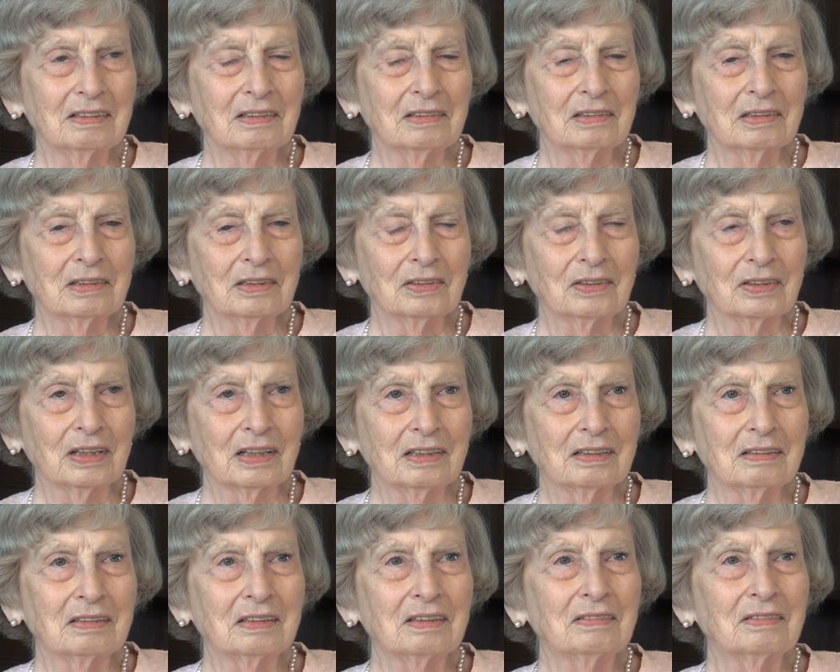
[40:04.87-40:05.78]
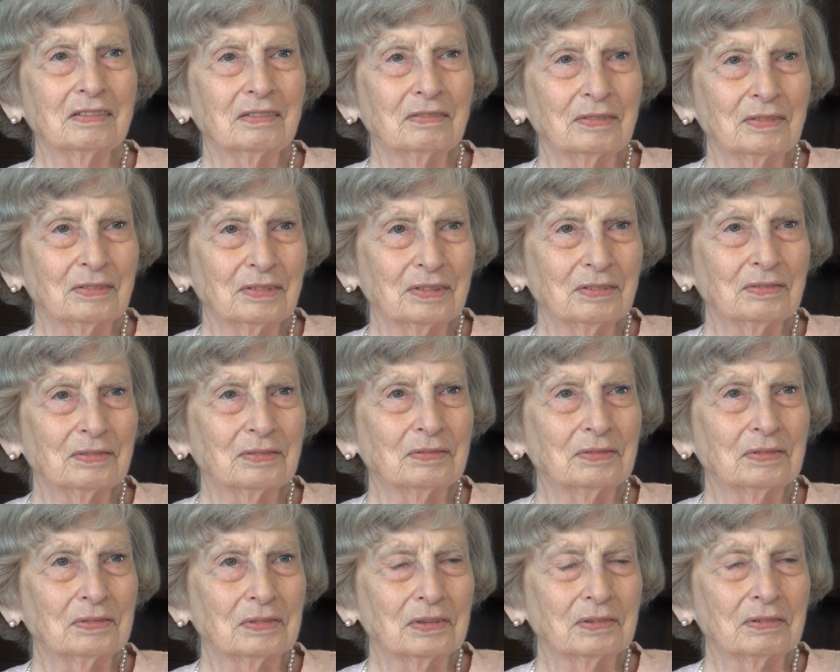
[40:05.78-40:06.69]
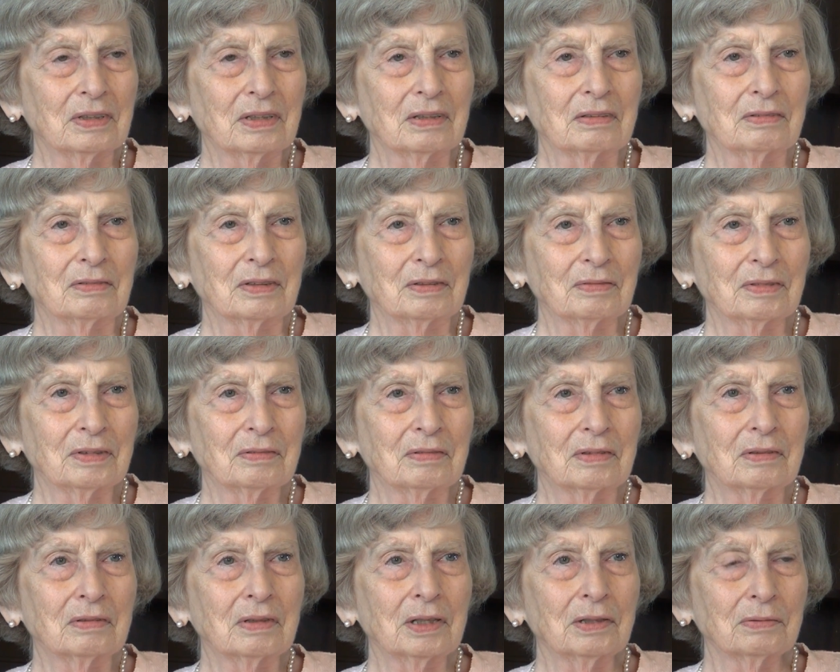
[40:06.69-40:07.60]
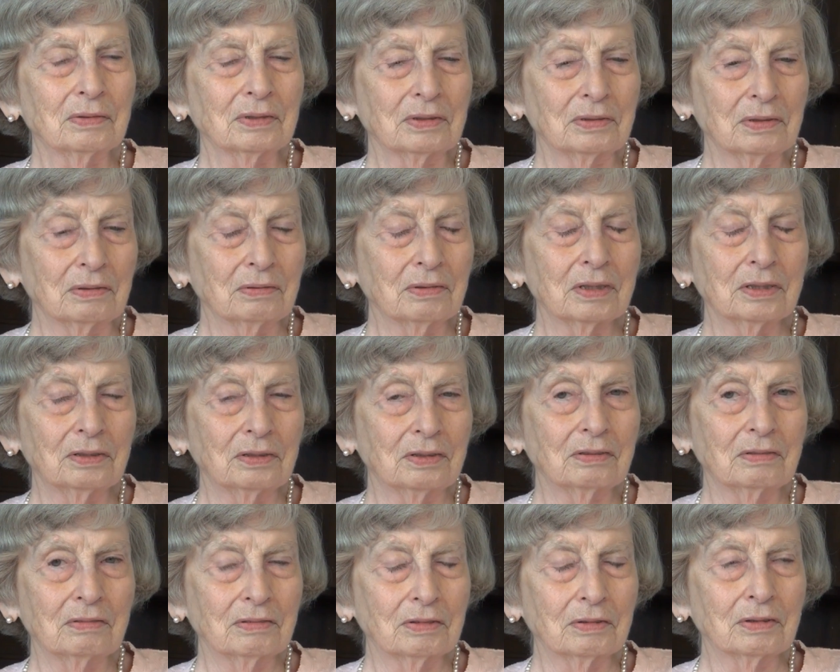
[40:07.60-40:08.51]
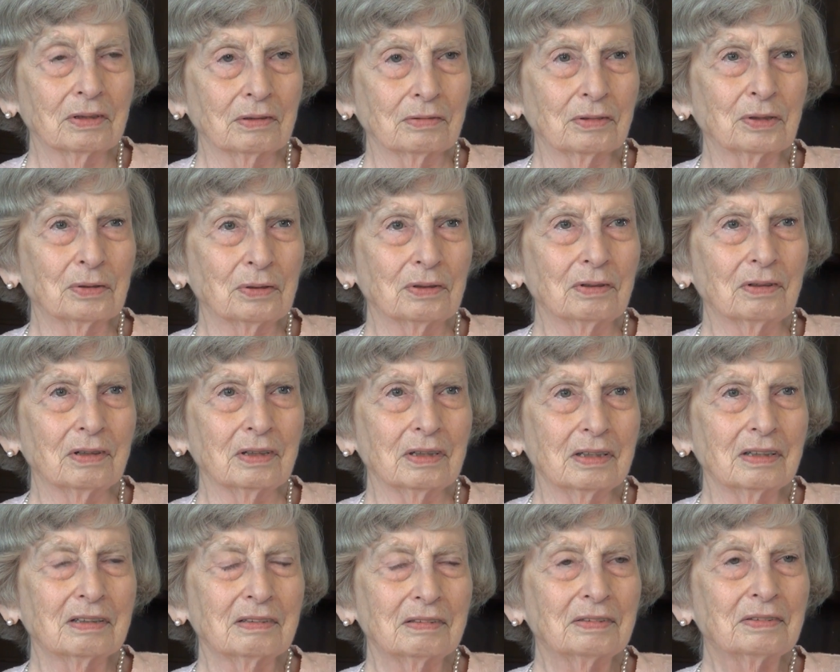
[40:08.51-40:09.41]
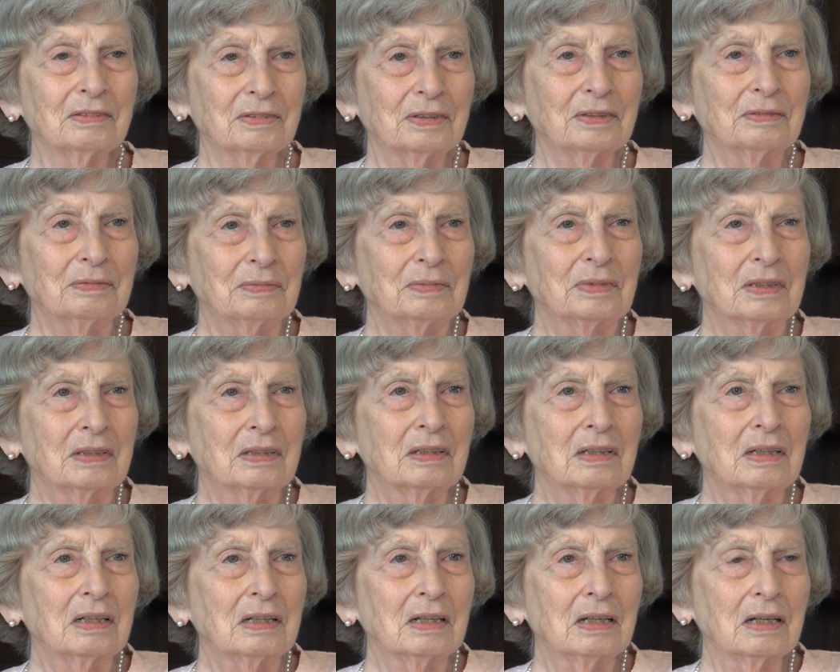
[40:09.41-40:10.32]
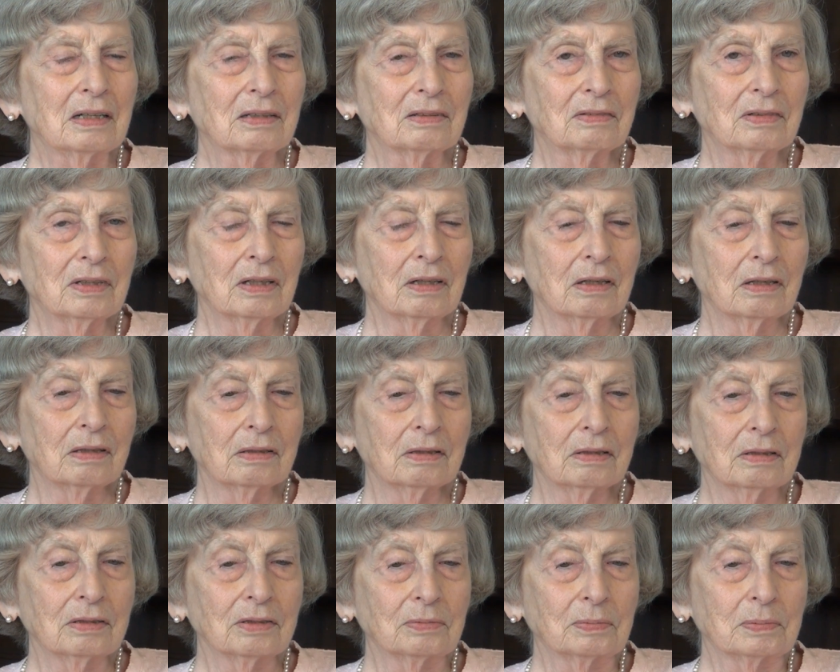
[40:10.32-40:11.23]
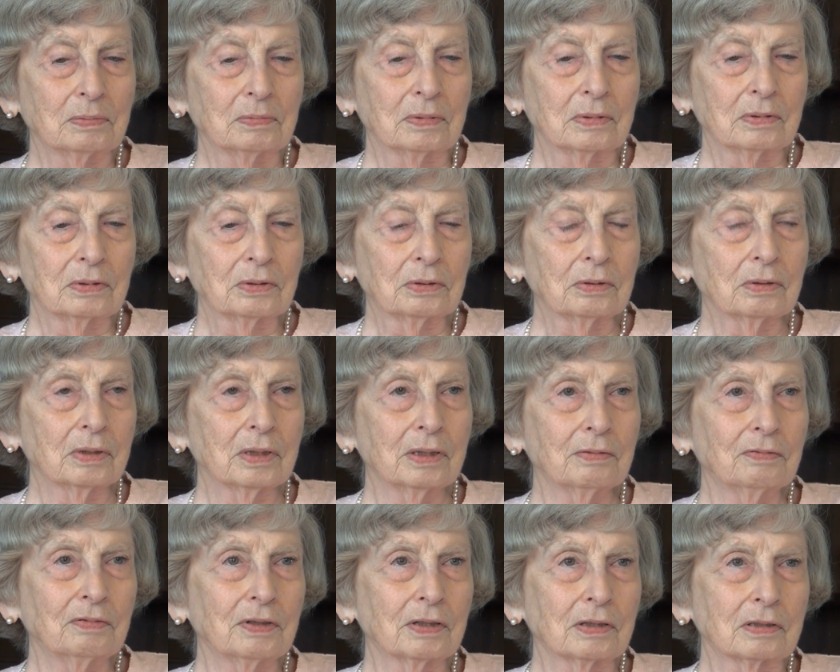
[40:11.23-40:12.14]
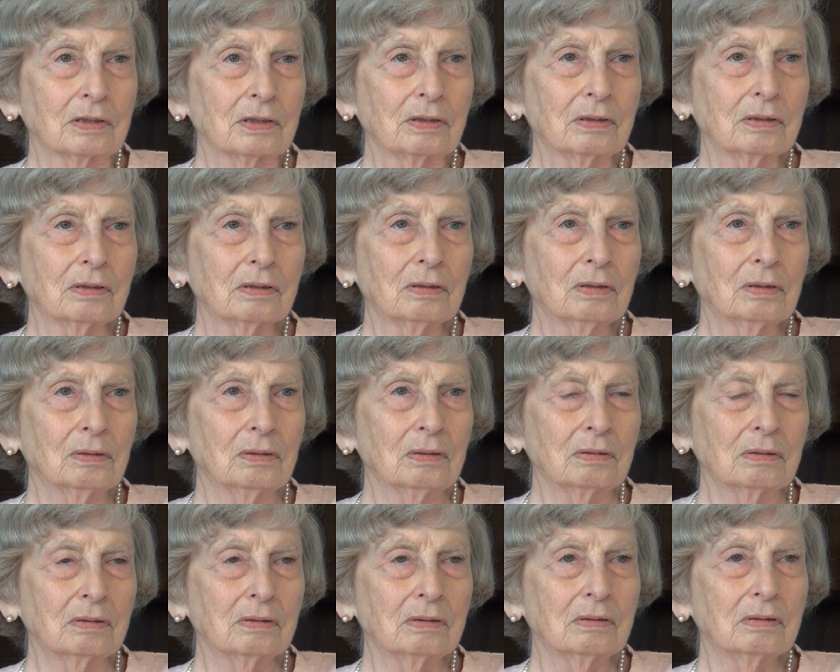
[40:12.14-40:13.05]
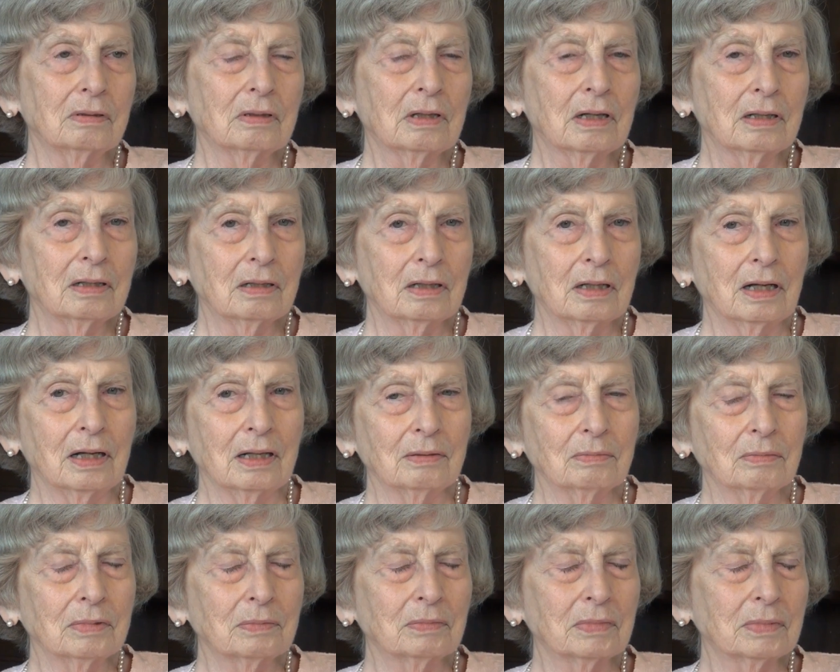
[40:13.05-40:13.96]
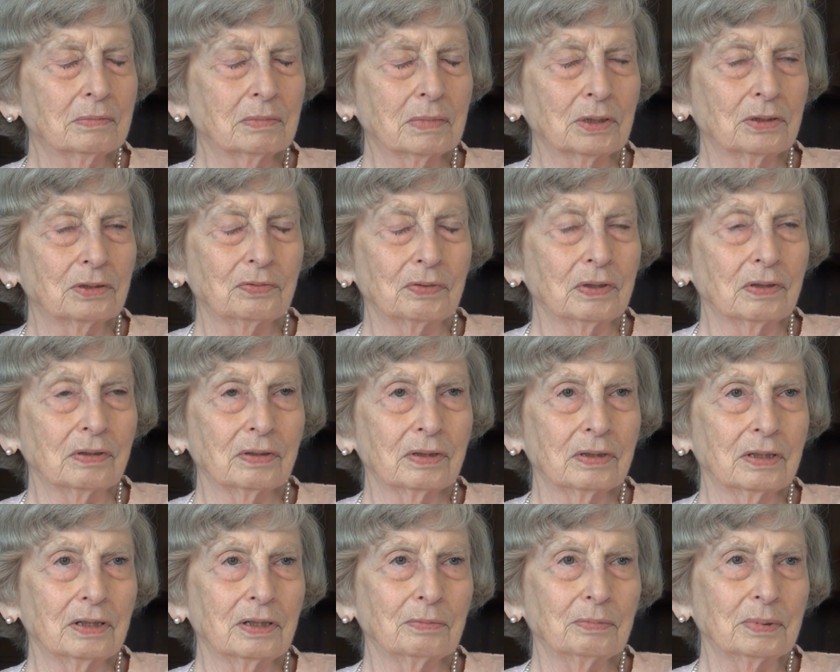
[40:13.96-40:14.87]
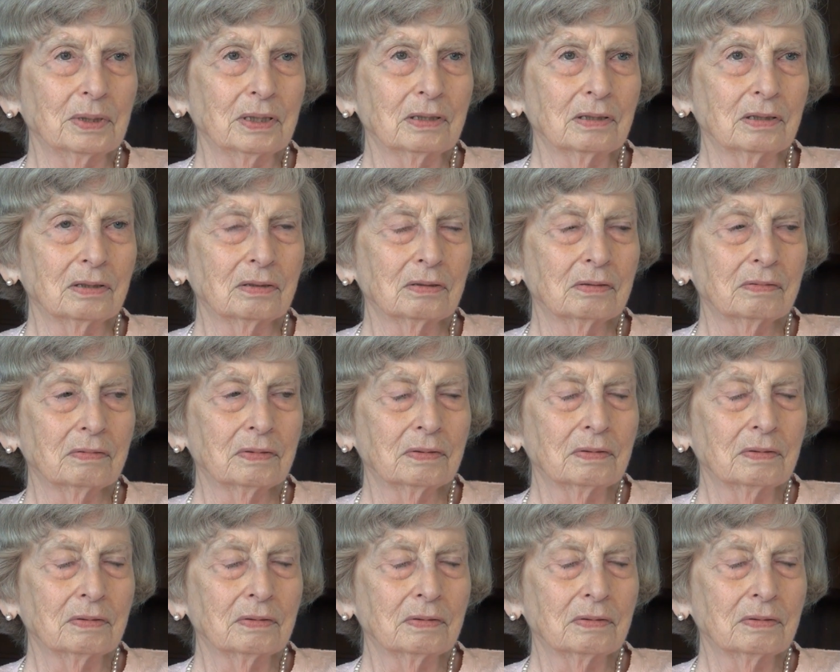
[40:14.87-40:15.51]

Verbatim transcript: that's of course been fairly current. Uh, yeah, so this but it's been current, around a while there. It uh, has certainly affected the whole at atmosphere there because